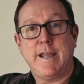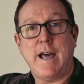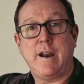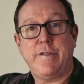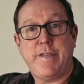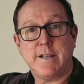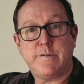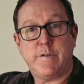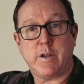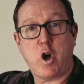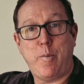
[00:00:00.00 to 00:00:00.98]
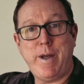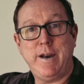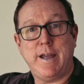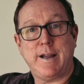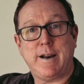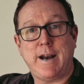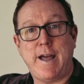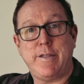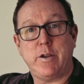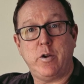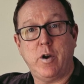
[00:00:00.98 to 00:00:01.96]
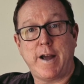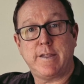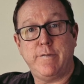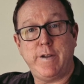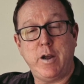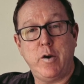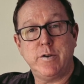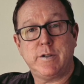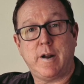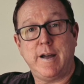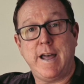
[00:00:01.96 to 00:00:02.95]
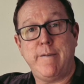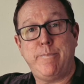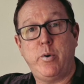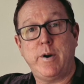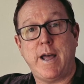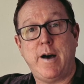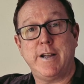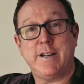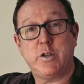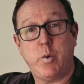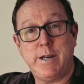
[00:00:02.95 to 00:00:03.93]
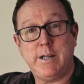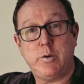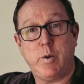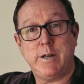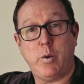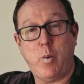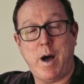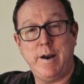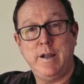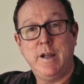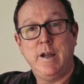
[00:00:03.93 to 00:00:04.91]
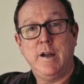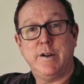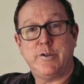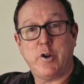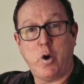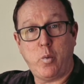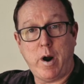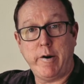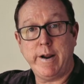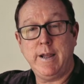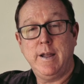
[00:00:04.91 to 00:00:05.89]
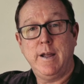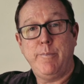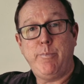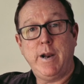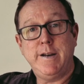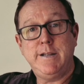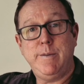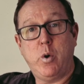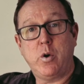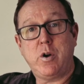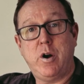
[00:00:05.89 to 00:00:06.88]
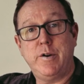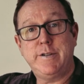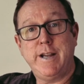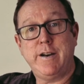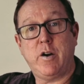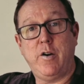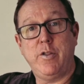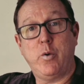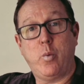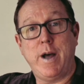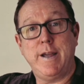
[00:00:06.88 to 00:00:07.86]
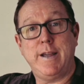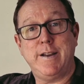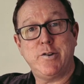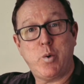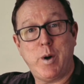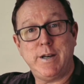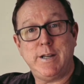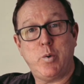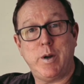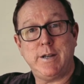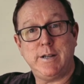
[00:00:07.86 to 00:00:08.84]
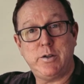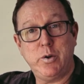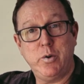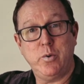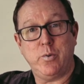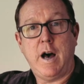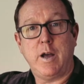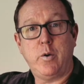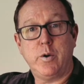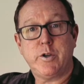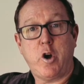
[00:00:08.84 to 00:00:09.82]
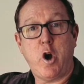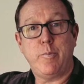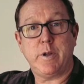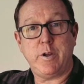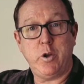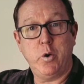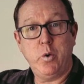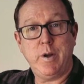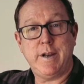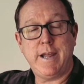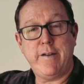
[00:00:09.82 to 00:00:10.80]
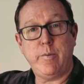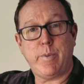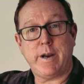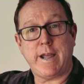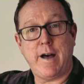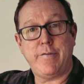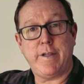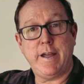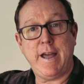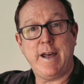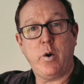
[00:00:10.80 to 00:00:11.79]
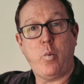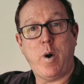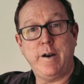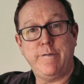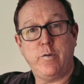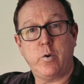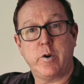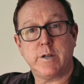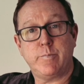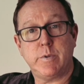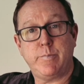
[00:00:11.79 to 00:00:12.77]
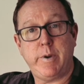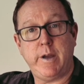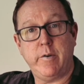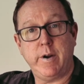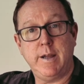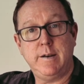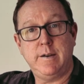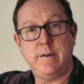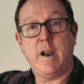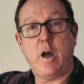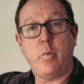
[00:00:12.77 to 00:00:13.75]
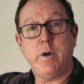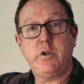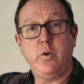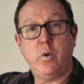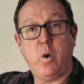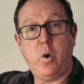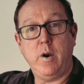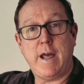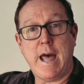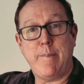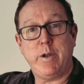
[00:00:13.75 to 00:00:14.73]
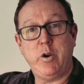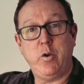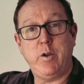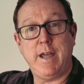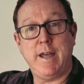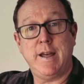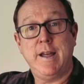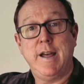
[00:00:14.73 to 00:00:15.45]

Yeah, Alan, thanks for the comment and glad that you like the videos that I have put out in 2021. And don't worry, plenty more content on the way in 2022. I also hope that you and everybody out there had a wonderful Christmas period, and I wish you all a Happy New Year